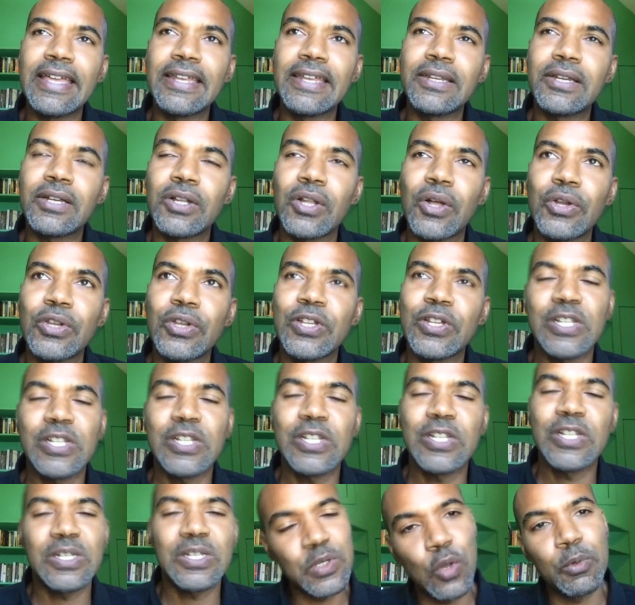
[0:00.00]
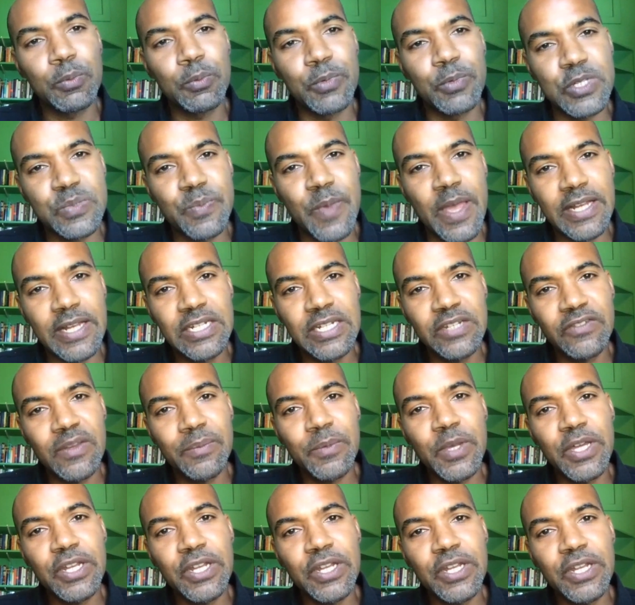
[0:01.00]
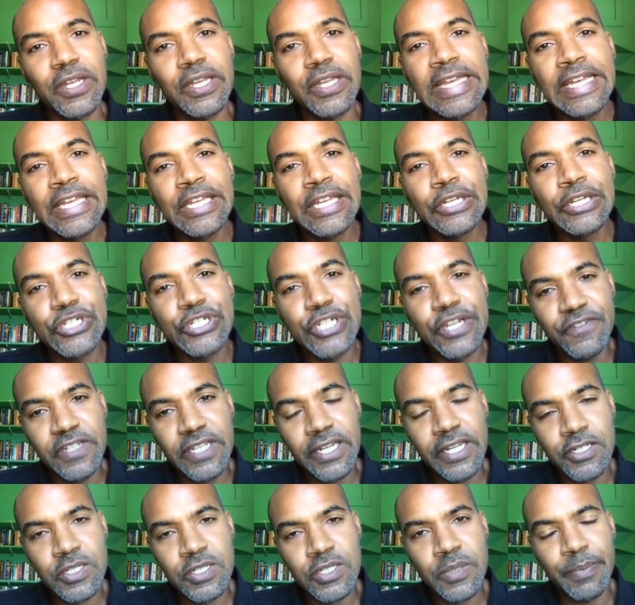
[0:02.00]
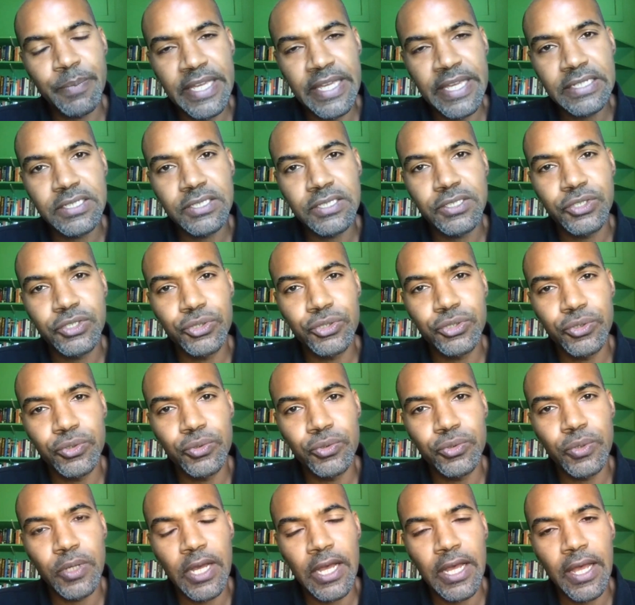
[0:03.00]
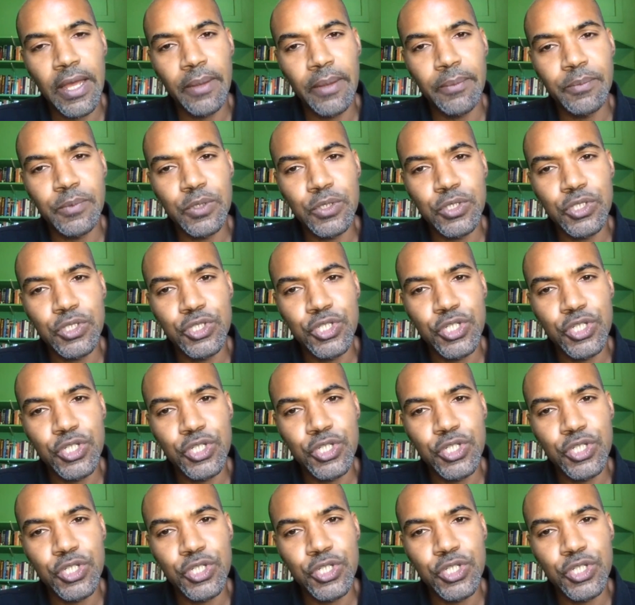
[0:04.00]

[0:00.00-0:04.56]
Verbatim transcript: in colonialism in global perspective, I'm going to shift gears a bit to um,